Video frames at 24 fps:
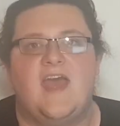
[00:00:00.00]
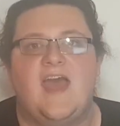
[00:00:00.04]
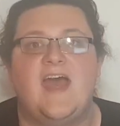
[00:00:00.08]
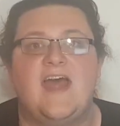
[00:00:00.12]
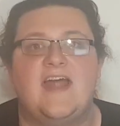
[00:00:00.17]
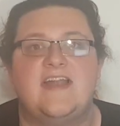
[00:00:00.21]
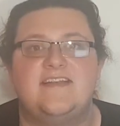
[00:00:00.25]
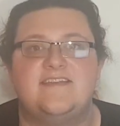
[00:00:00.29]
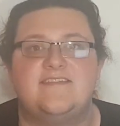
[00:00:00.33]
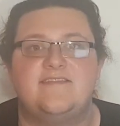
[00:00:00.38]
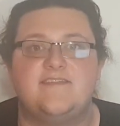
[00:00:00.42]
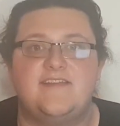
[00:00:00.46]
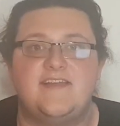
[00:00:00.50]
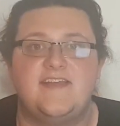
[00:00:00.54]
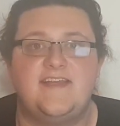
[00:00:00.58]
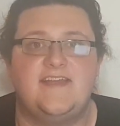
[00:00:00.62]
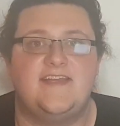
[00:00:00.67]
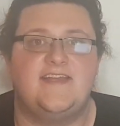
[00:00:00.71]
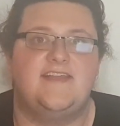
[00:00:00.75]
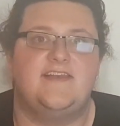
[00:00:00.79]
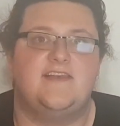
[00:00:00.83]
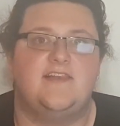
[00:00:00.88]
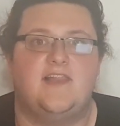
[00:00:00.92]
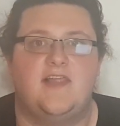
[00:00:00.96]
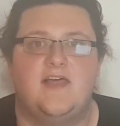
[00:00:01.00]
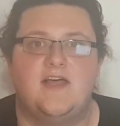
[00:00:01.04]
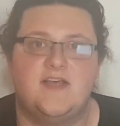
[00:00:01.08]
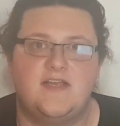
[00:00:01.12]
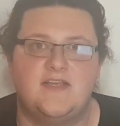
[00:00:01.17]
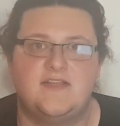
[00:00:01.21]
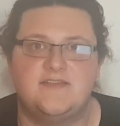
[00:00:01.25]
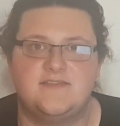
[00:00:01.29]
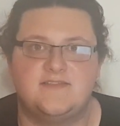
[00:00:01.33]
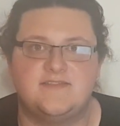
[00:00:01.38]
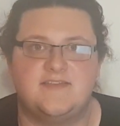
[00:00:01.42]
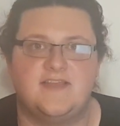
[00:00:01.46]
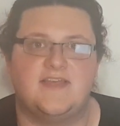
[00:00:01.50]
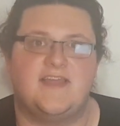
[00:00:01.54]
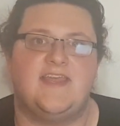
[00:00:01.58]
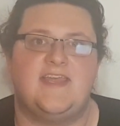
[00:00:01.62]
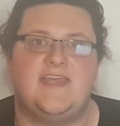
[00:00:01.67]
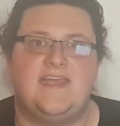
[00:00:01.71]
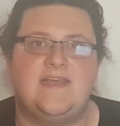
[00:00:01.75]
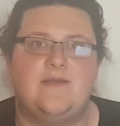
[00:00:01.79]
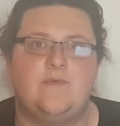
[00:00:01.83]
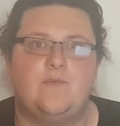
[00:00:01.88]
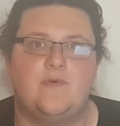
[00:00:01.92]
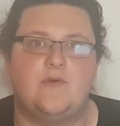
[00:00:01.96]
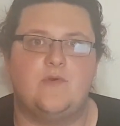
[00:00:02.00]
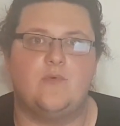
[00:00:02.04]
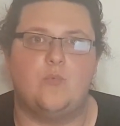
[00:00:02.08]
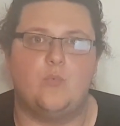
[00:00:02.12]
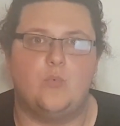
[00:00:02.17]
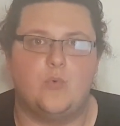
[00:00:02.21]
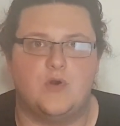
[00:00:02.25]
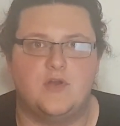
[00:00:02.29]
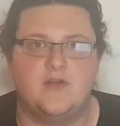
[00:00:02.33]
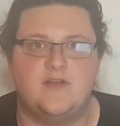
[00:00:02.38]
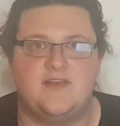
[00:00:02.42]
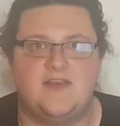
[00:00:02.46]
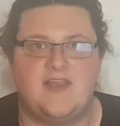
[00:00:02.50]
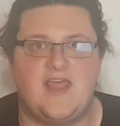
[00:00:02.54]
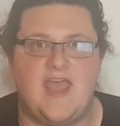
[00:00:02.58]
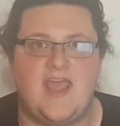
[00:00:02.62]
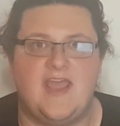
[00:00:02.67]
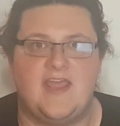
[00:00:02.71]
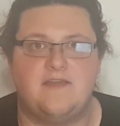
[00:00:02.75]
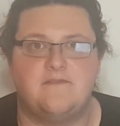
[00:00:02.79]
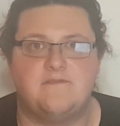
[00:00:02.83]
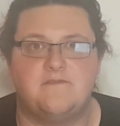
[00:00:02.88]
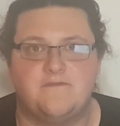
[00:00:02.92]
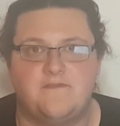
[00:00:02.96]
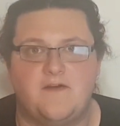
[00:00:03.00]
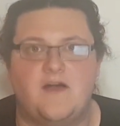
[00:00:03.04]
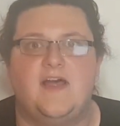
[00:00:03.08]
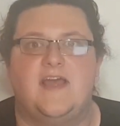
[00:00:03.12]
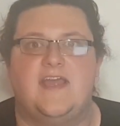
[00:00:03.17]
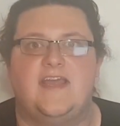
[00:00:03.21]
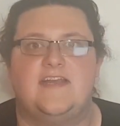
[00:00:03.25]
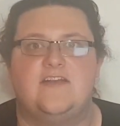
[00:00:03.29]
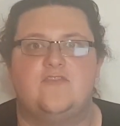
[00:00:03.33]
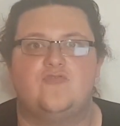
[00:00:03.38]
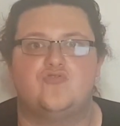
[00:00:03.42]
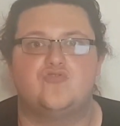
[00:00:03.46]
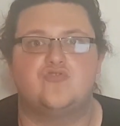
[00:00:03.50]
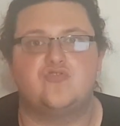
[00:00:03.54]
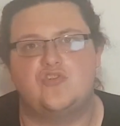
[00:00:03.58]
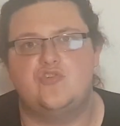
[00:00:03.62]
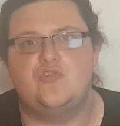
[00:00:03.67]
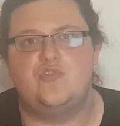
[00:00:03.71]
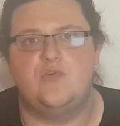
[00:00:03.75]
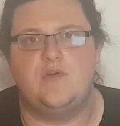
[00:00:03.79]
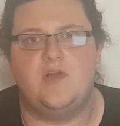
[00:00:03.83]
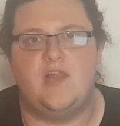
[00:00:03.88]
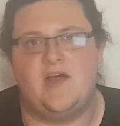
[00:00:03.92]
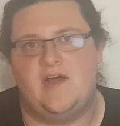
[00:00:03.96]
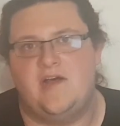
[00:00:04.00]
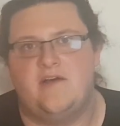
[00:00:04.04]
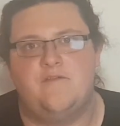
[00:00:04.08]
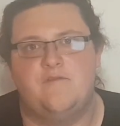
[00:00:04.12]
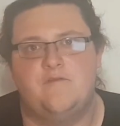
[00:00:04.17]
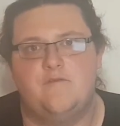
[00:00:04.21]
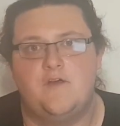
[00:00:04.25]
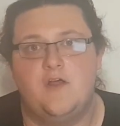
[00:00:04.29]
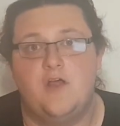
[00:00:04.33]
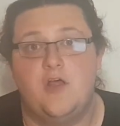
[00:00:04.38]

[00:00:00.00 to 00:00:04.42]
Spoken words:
And Dean learns that he will one day find true love.